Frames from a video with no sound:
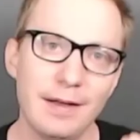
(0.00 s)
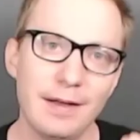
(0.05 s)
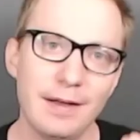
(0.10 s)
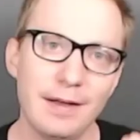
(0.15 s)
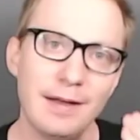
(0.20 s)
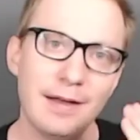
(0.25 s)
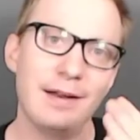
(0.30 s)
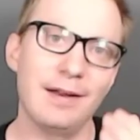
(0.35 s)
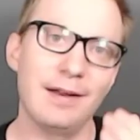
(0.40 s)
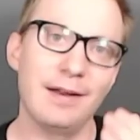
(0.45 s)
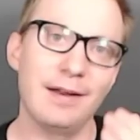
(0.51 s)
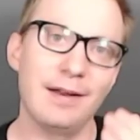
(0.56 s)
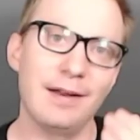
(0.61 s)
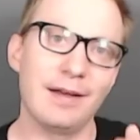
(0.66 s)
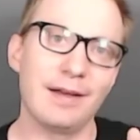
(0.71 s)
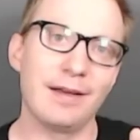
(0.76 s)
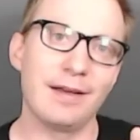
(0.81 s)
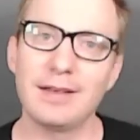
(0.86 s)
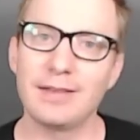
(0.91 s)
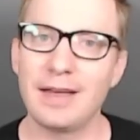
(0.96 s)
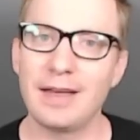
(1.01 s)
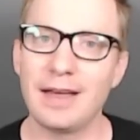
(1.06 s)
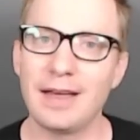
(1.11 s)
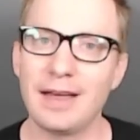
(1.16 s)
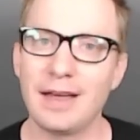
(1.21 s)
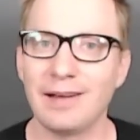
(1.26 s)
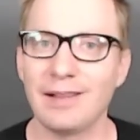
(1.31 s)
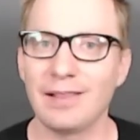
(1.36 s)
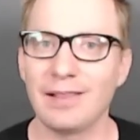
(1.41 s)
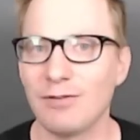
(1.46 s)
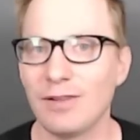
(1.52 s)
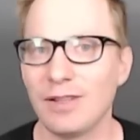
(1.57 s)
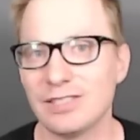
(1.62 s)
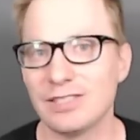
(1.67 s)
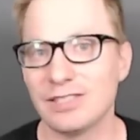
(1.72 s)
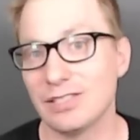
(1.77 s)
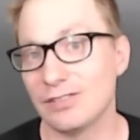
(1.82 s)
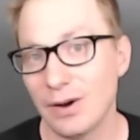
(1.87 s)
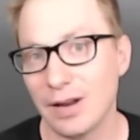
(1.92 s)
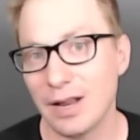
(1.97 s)
that life lesson is very
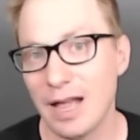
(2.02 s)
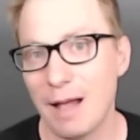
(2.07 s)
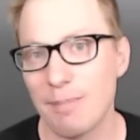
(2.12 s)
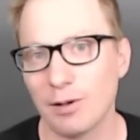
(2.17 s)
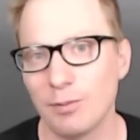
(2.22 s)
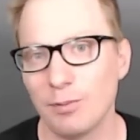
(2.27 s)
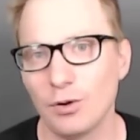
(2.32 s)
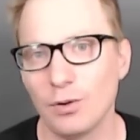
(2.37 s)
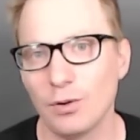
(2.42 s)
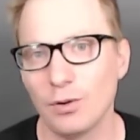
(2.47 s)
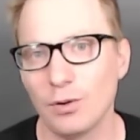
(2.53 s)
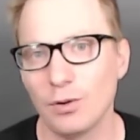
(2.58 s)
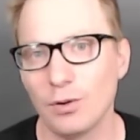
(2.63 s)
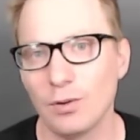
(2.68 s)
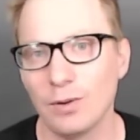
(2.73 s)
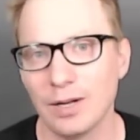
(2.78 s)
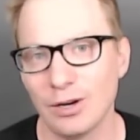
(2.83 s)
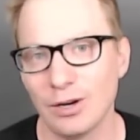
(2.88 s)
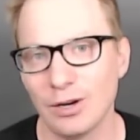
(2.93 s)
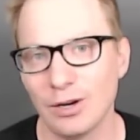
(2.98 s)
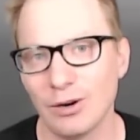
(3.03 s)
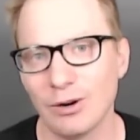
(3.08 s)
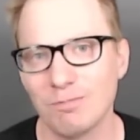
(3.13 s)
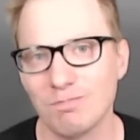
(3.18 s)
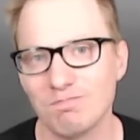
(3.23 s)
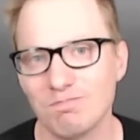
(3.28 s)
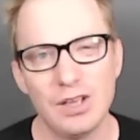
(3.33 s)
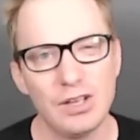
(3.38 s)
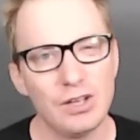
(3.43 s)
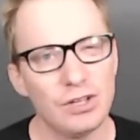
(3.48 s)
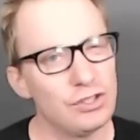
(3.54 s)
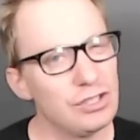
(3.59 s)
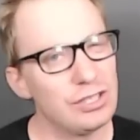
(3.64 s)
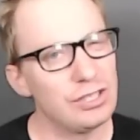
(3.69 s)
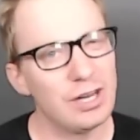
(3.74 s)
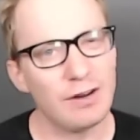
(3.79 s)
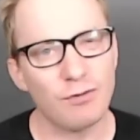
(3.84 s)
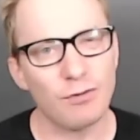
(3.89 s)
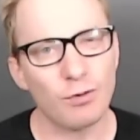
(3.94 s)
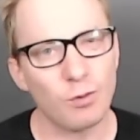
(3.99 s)
applicable here. You should never
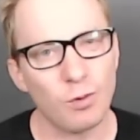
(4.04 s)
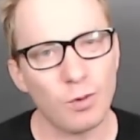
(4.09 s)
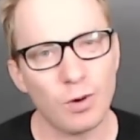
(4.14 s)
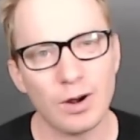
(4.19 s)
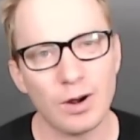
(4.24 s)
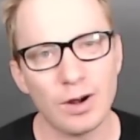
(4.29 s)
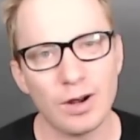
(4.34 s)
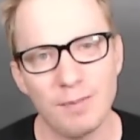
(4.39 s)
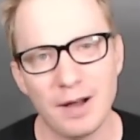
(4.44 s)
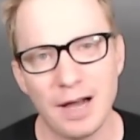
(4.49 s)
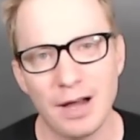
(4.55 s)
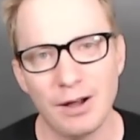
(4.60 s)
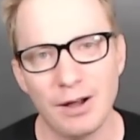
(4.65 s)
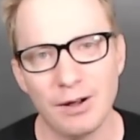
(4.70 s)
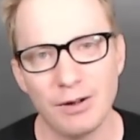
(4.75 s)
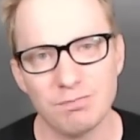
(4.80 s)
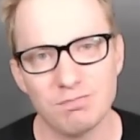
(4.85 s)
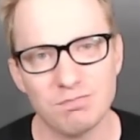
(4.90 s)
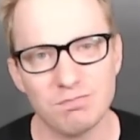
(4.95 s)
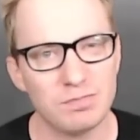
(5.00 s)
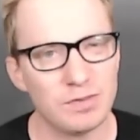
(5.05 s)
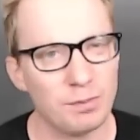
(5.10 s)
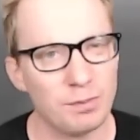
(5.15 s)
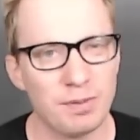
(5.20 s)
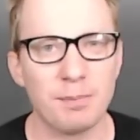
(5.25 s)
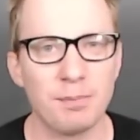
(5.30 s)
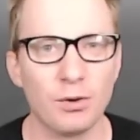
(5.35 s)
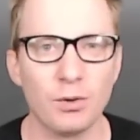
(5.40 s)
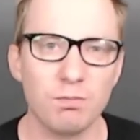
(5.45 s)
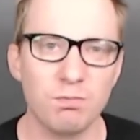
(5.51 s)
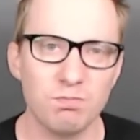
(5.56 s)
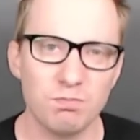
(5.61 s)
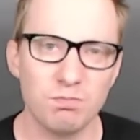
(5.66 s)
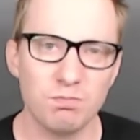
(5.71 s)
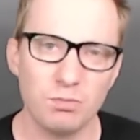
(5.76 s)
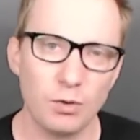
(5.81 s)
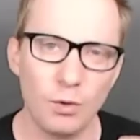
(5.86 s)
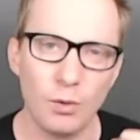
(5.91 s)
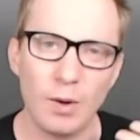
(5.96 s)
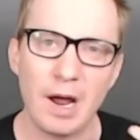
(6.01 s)
worry about the people who
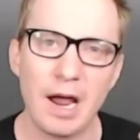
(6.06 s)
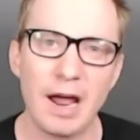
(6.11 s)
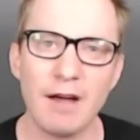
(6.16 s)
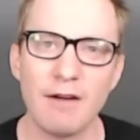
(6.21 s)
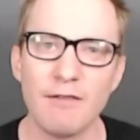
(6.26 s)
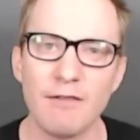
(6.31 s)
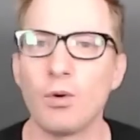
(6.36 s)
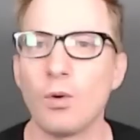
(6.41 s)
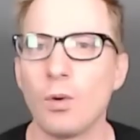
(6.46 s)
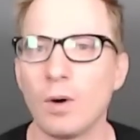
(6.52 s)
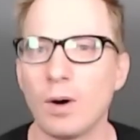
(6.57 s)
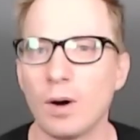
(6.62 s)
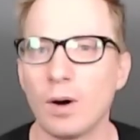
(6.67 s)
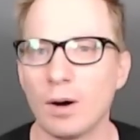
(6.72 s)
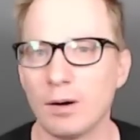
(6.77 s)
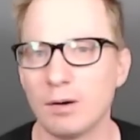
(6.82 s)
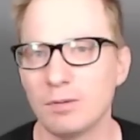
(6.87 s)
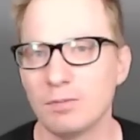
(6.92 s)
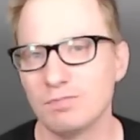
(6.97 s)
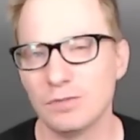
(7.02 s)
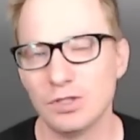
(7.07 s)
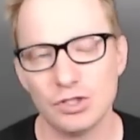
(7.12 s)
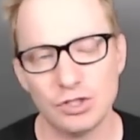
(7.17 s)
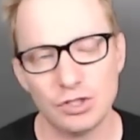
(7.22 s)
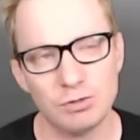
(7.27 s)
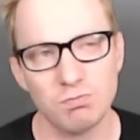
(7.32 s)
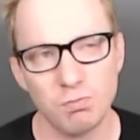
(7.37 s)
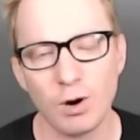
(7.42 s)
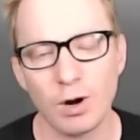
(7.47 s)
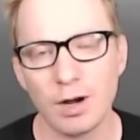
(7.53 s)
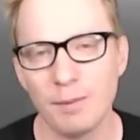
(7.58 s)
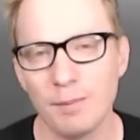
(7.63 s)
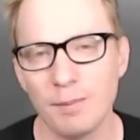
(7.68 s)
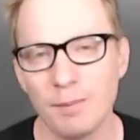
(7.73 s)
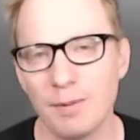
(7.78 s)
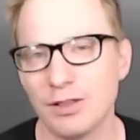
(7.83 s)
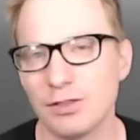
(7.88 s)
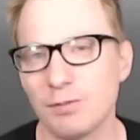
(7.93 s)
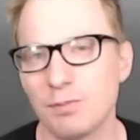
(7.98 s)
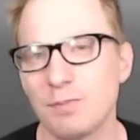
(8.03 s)
have more. You should worry about the people
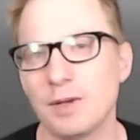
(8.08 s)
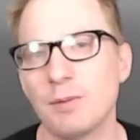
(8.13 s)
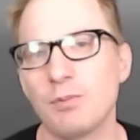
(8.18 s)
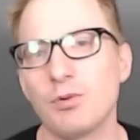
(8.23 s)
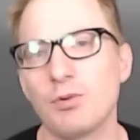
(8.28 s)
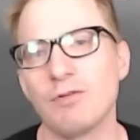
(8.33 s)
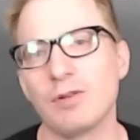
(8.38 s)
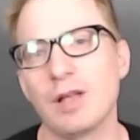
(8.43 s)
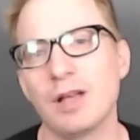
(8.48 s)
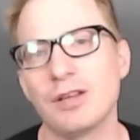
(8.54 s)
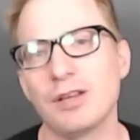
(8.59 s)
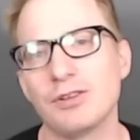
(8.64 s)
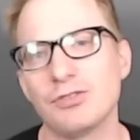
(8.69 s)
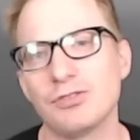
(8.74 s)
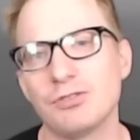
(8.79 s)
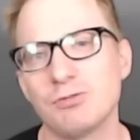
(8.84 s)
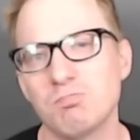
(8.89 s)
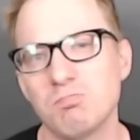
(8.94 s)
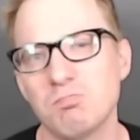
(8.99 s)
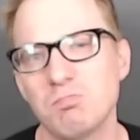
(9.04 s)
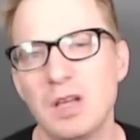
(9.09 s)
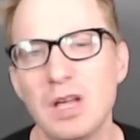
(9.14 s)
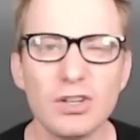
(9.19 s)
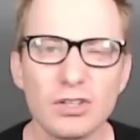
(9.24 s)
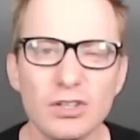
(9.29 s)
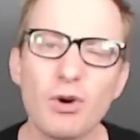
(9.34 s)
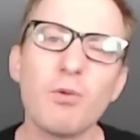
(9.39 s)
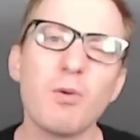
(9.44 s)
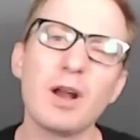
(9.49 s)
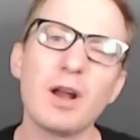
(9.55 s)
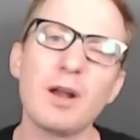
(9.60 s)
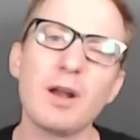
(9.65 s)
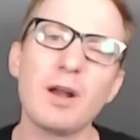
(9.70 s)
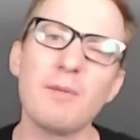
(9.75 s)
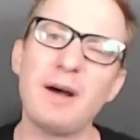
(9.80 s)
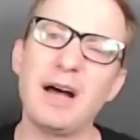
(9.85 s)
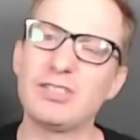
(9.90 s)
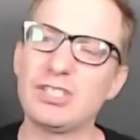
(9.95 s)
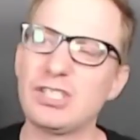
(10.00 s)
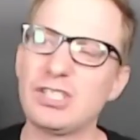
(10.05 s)
who have less. Don't worry about
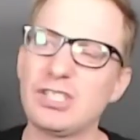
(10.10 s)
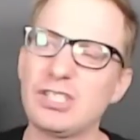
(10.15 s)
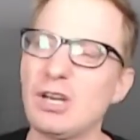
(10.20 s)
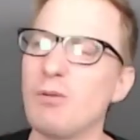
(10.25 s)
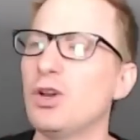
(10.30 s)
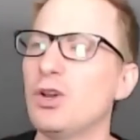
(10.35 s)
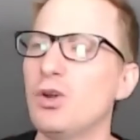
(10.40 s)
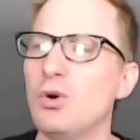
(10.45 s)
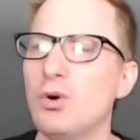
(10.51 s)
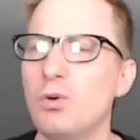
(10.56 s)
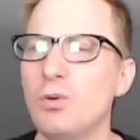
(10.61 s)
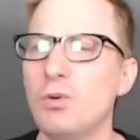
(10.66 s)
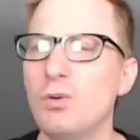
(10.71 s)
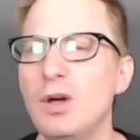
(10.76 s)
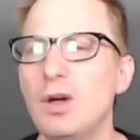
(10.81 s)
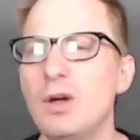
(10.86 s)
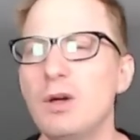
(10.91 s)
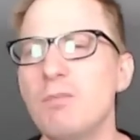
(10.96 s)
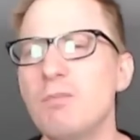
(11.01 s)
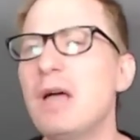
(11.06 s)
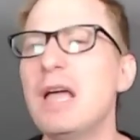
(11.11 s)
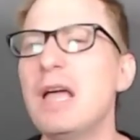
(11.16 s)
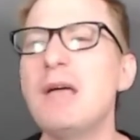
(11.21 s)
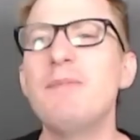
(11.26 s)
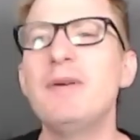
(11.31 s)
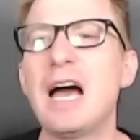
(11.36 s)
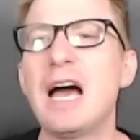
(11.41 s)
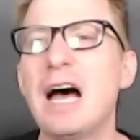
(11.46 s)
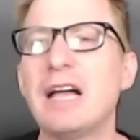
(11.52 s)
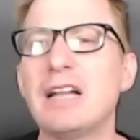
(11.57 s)
someone who maybe got